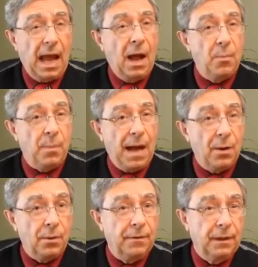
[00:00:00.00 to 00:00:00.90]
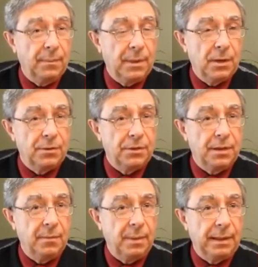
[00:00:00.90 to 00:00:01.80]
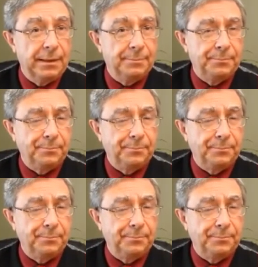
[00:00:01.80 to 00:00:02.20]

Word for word: how powerful hypnosis can be.